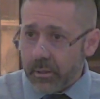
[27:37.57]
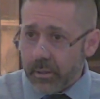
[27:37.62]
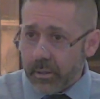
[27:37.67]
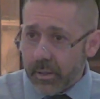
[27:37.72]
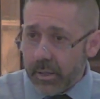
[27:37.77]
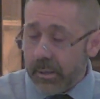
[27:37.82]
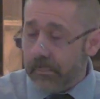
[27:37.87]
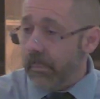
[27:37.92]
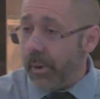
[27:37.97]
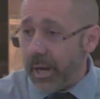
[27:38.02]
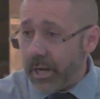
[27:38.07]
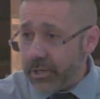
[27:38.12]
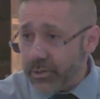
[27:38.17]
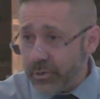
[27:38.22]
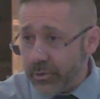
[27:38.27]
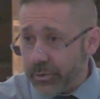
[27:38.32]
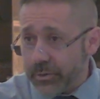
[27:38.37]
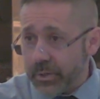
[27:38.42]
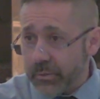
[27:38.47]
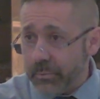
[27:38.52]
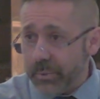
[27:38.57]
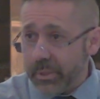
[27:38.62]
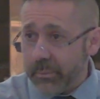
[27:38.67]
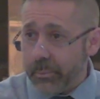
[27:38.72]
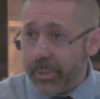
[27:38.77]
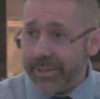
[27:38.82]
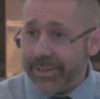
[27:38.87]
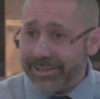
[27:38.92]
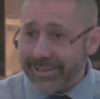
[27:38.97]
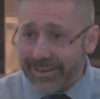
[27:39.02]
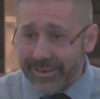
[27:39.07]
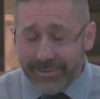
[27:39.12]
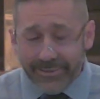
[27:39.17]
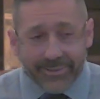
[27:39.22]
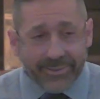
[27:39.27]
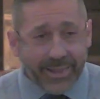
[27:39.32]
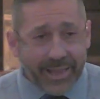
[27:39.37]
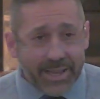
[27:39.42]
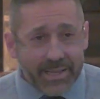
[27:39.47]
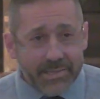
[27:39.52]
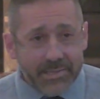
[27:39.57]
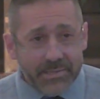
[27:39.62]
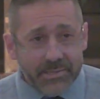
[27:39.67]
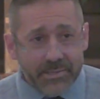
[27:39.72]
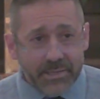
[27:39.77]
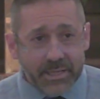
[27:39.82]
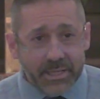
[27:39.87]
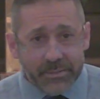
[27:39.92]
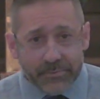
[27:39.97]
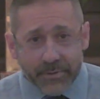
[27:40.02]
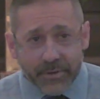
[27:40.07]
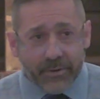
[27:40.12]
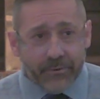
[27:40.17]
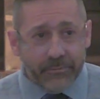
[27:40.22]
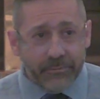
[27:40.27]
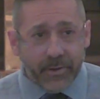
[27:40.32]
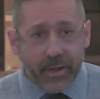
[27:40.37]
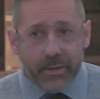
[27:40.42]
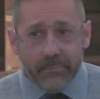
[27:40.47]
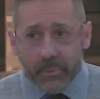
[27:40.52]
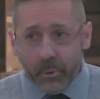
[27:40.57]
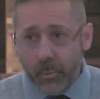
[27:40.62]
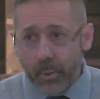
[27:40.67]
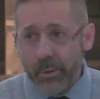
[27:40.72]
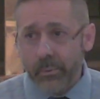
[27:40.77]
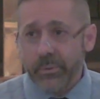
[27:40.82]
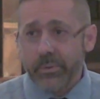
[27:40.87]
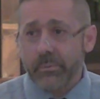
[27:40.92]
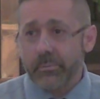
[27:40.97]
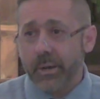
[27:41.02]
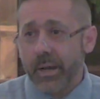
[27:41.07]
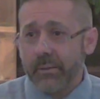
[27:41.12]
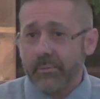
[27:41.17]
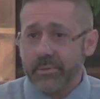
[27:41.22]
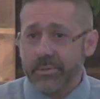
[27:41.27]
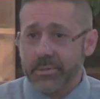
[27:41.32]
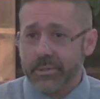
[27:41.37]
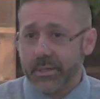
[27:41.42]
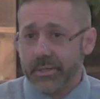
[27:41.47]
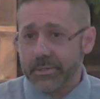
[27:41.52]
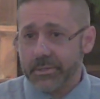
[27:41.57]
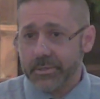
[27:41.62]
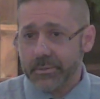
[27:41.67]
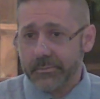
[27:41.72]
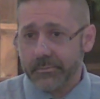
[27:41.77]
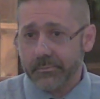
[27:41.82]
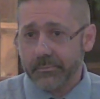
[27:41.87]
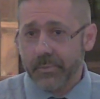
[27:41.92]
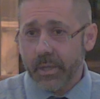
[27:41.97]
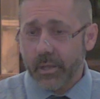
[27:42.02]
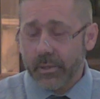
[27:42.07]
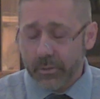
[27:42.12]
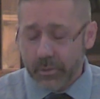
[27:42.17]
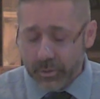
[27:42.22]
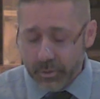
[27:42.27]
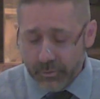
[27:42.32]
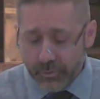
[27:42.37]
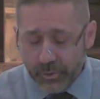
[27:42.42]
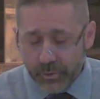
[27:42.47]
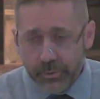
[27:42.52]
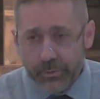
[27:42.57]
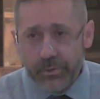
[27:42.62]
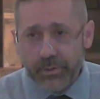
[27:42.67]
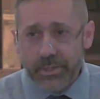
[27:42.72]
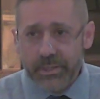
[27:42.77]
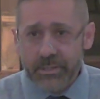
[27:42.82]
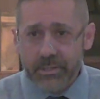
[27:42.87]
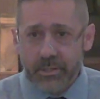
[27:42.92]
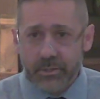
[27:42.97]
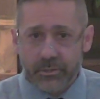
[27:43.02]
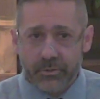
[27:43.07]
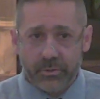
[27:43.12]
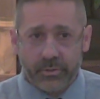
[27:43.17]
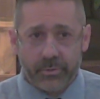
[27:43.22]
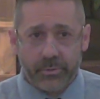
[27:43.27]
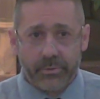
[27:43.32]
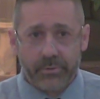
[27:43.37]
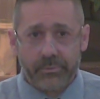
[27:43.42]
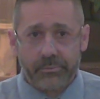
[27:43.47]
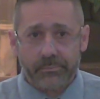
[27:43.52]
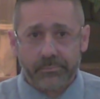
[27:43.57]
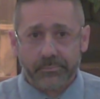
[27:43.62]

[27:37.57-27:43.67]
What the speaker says: And my truth can be opinion unless it's verified by way what the Bible says. The truth is the truth.